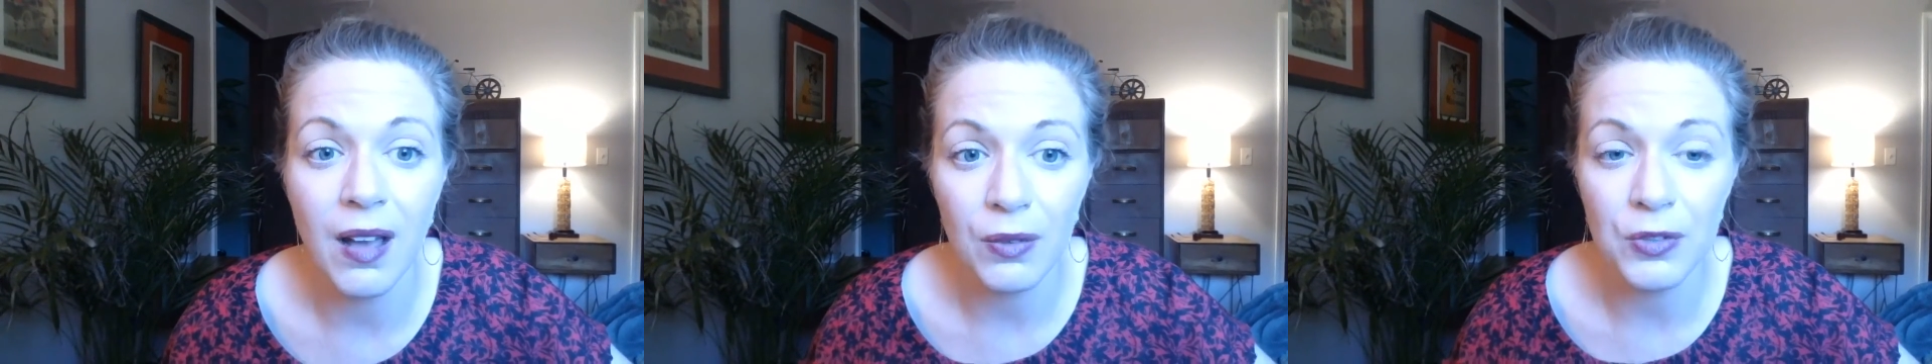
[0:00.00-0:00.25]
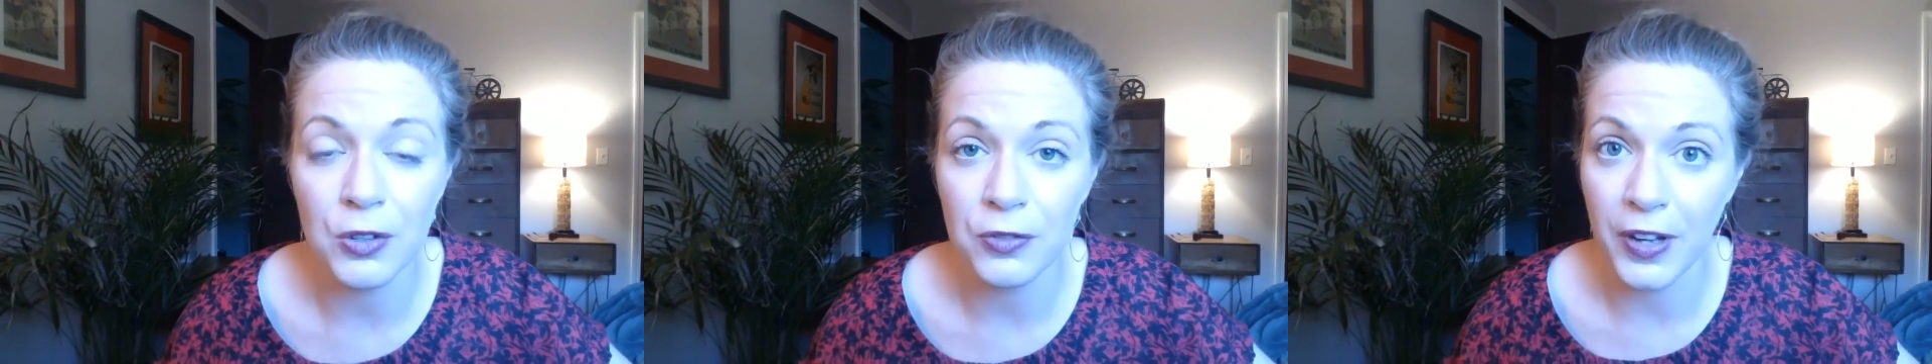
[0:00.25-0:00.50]

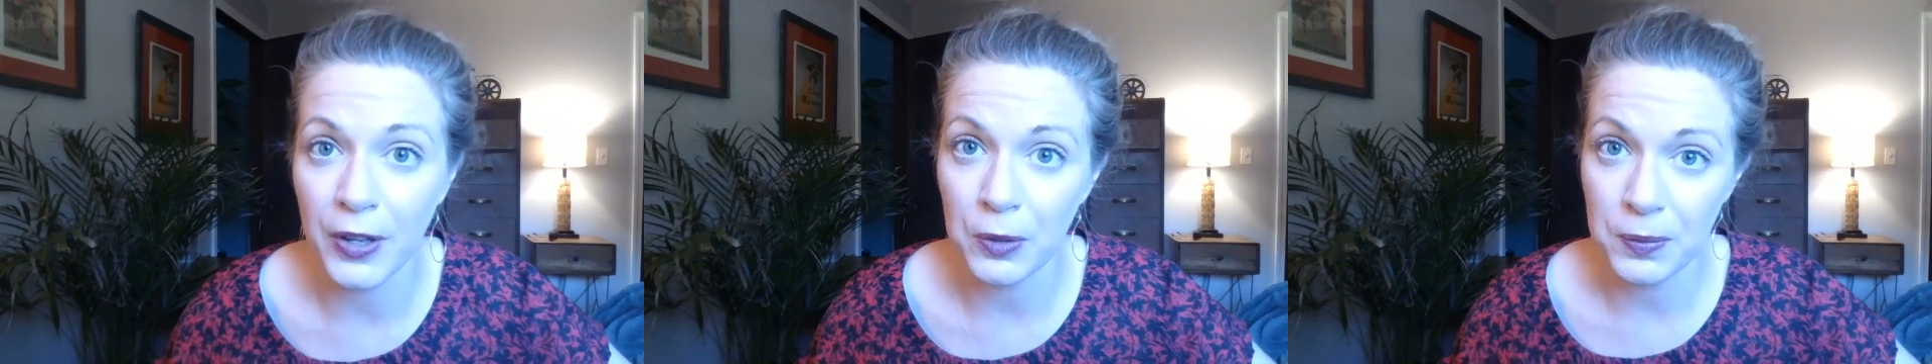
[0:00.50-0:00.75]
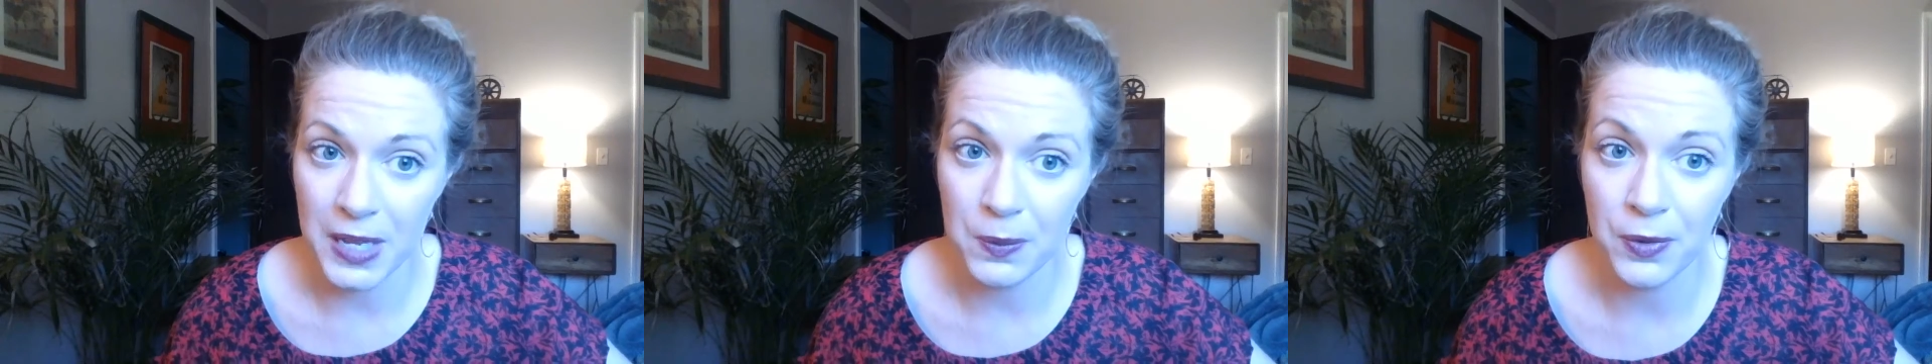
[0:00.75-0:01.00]
of your
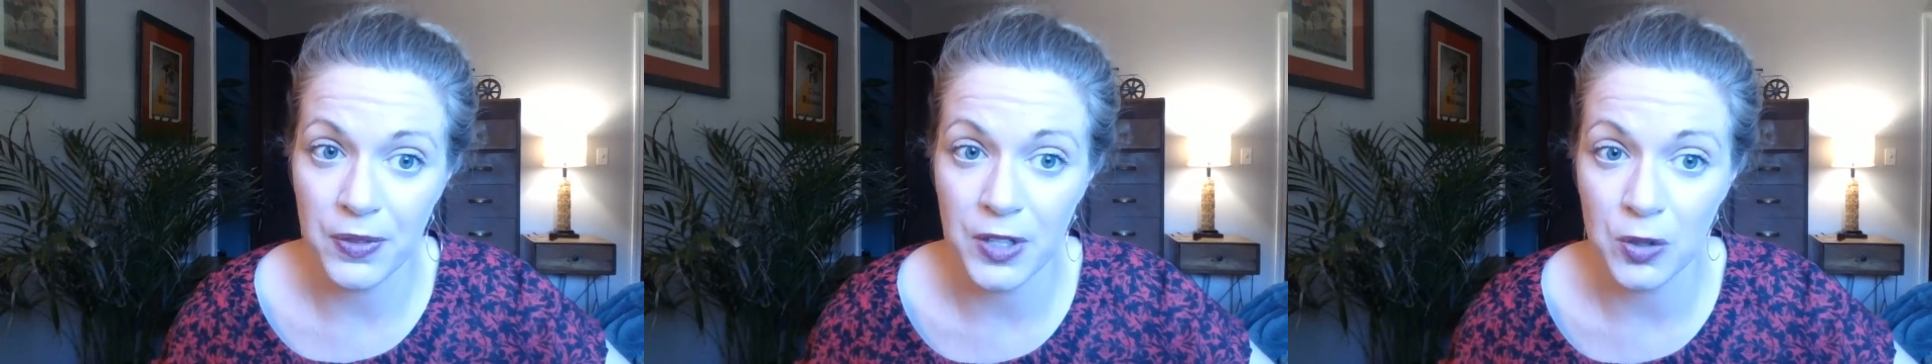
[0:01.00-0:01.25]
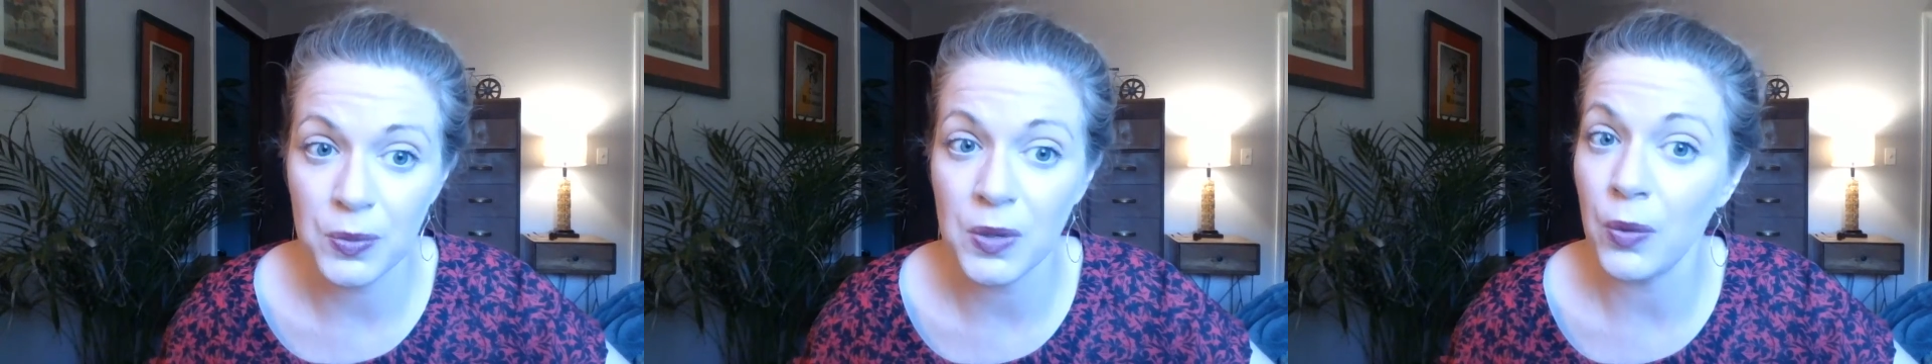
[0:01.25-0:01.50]
final paper that
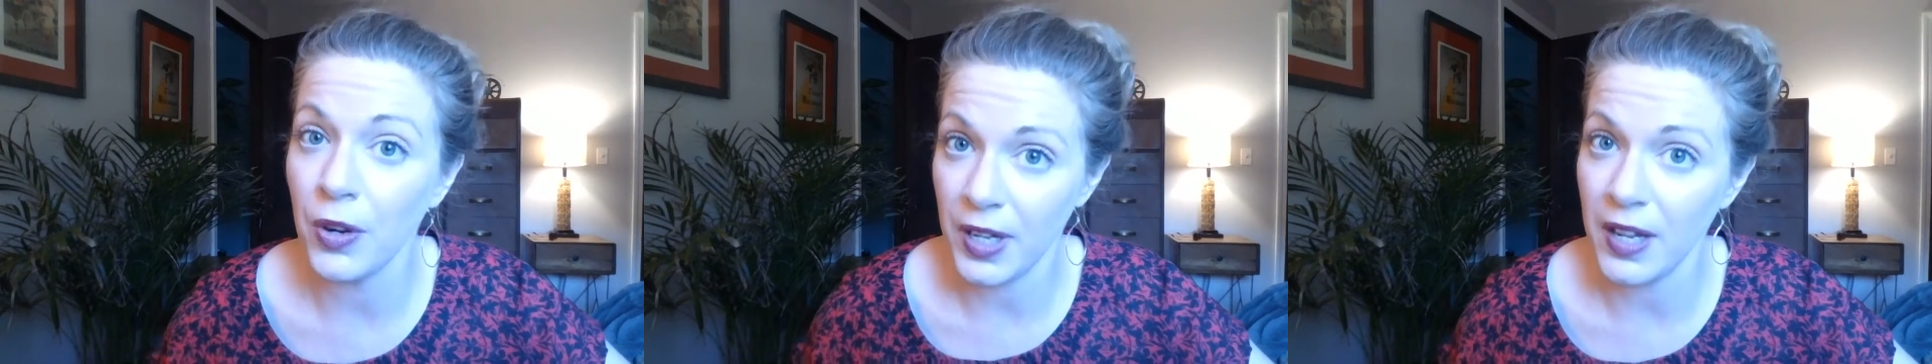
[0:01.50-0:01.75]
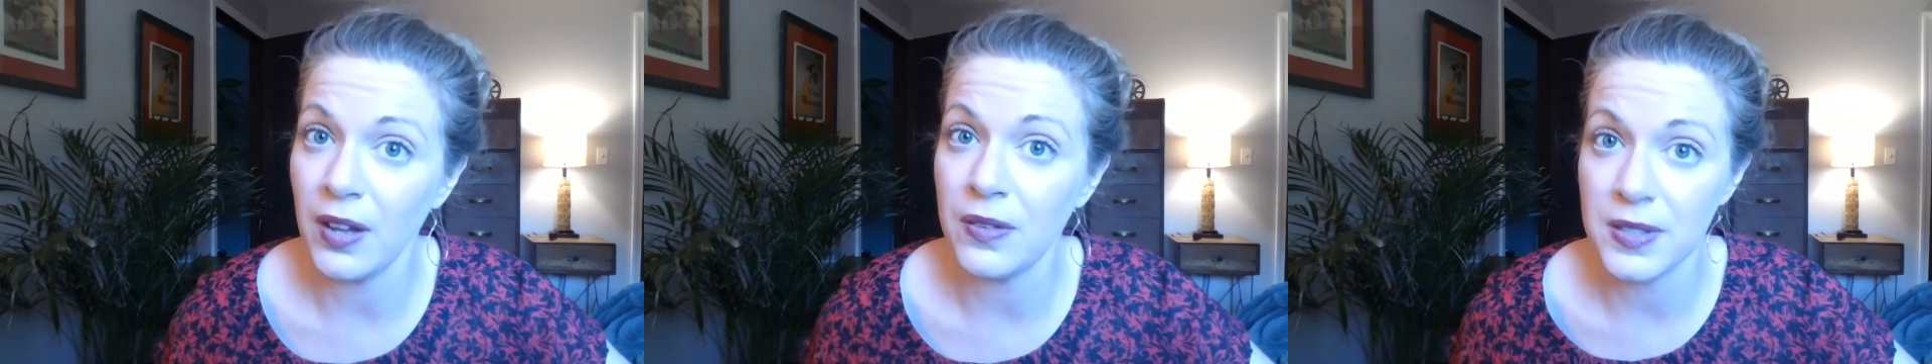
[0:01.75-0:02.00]
you'll be
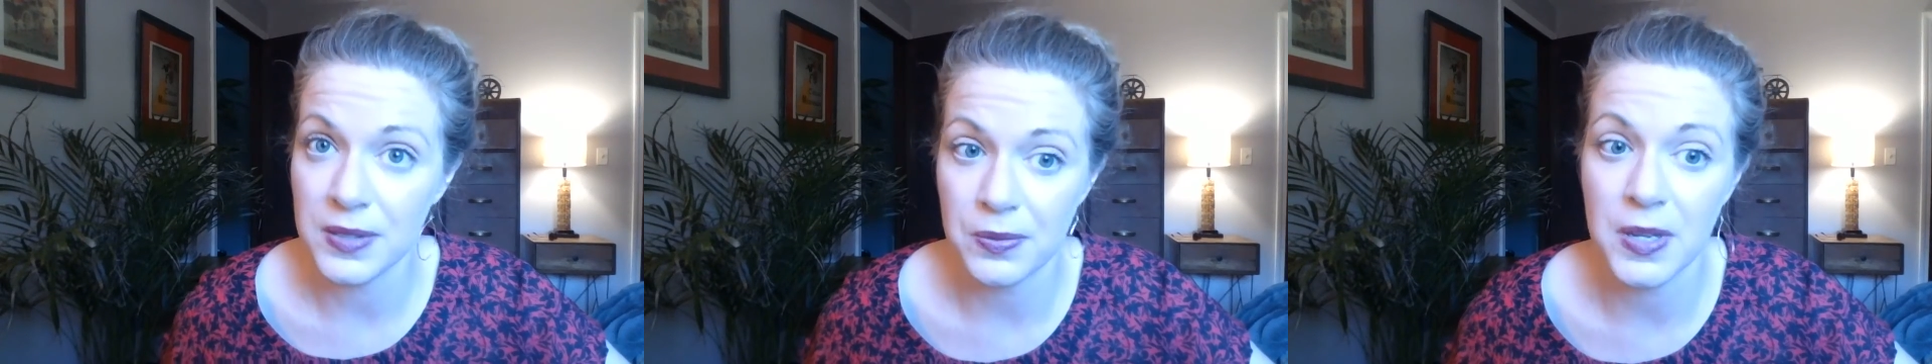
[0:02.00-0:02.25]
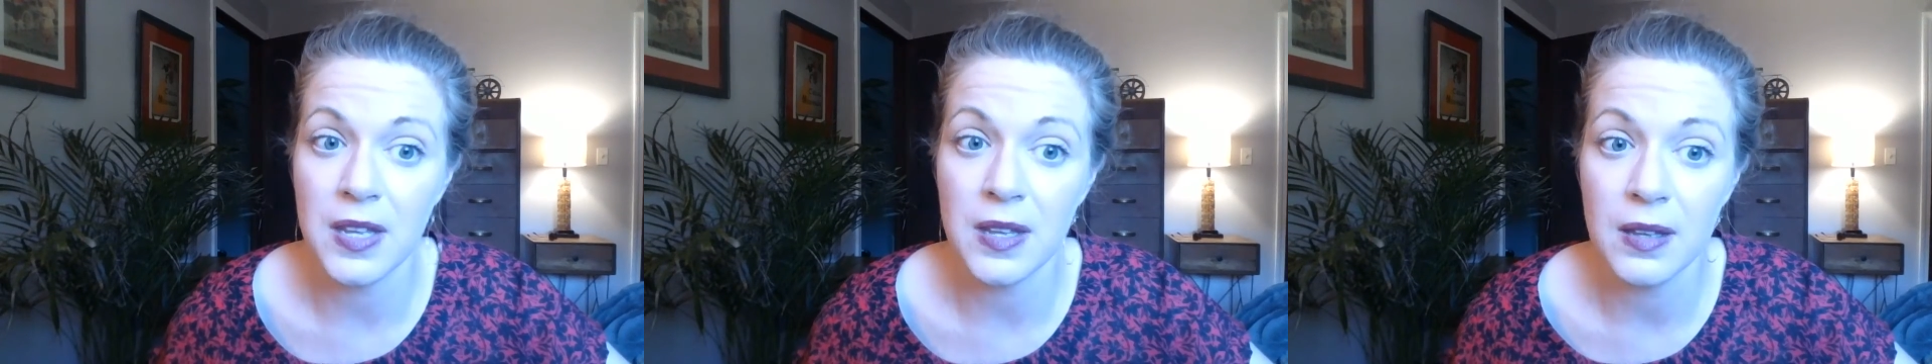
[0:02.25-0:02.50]
working on this
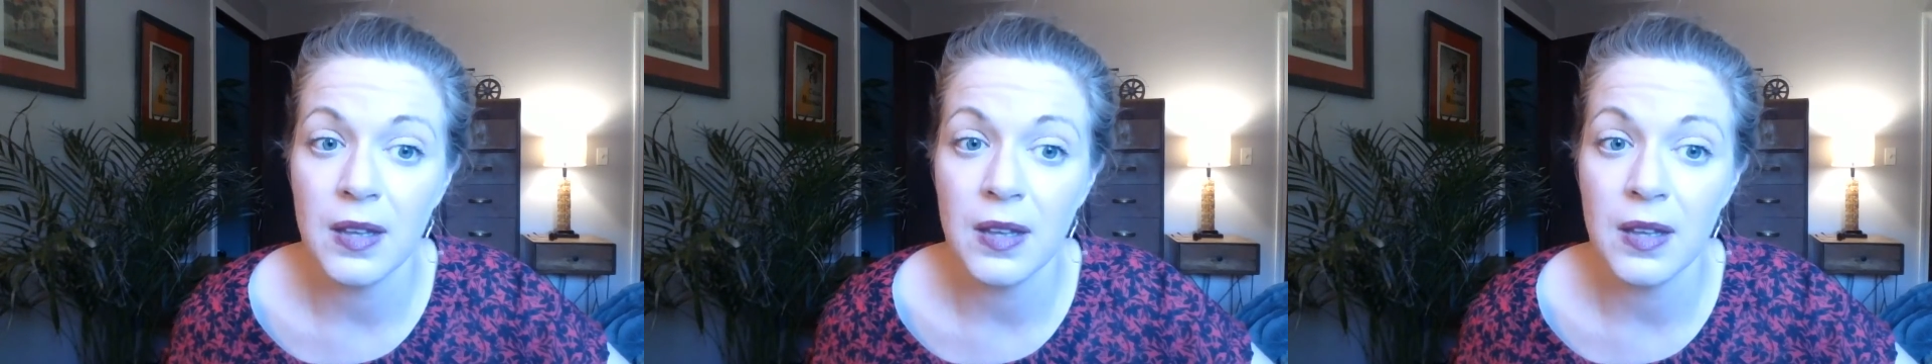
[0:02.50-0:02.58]
week,